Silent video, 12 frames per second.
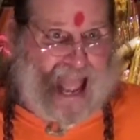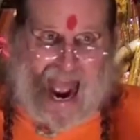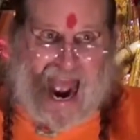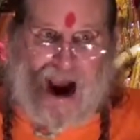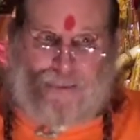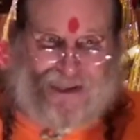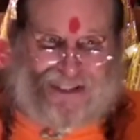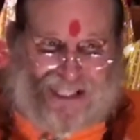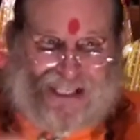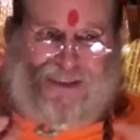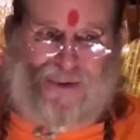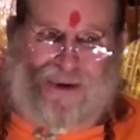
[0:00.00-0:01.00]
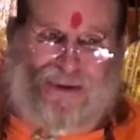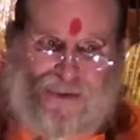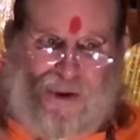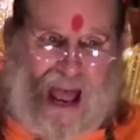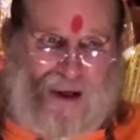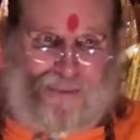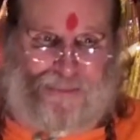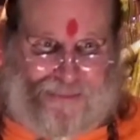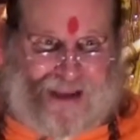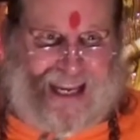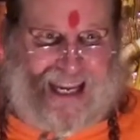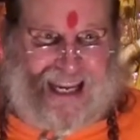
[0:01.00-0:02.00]
How is this going to help
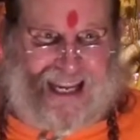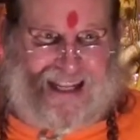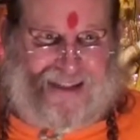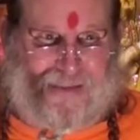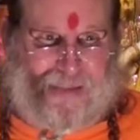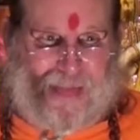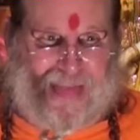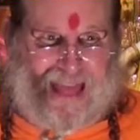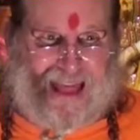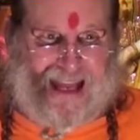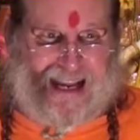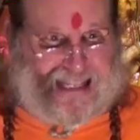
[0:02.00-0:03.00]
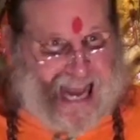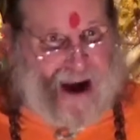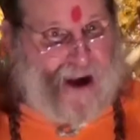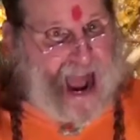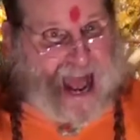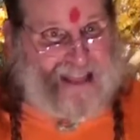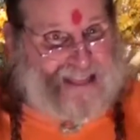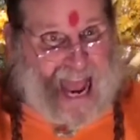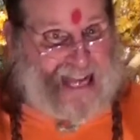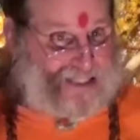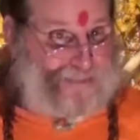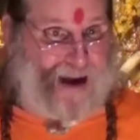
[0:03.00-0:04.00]
me? Now, I,
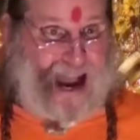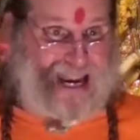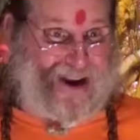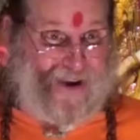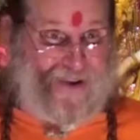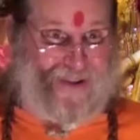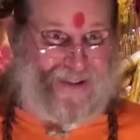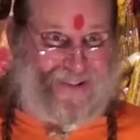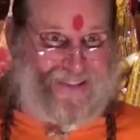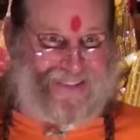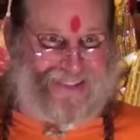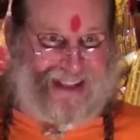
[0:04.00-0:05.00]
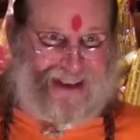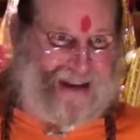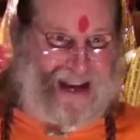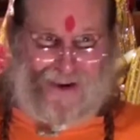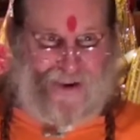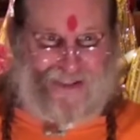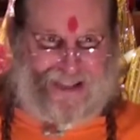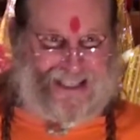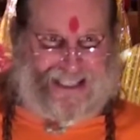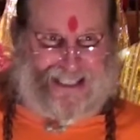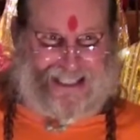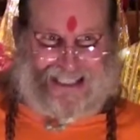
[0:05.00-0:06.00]
that's my goal. My goal
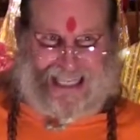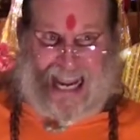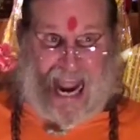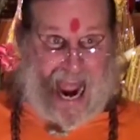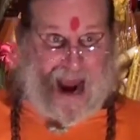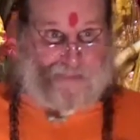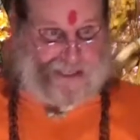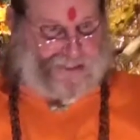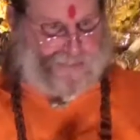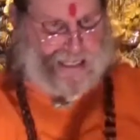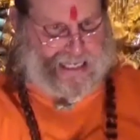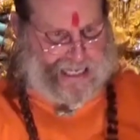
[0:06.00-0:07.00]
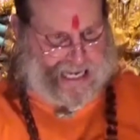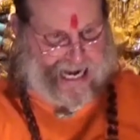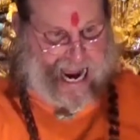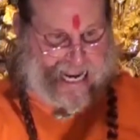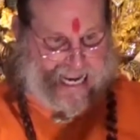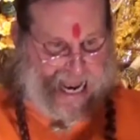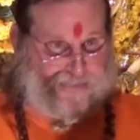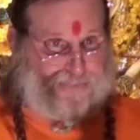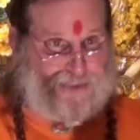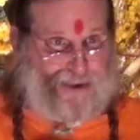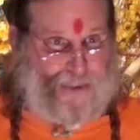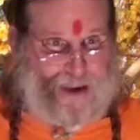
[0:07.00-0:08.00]
isn't to see how much money can I get
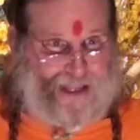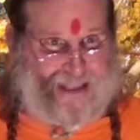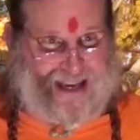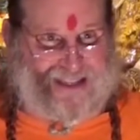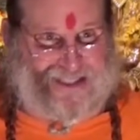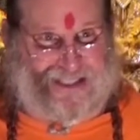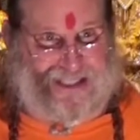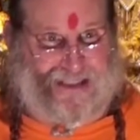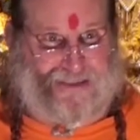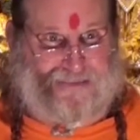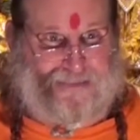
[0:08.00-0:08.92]
for doing this.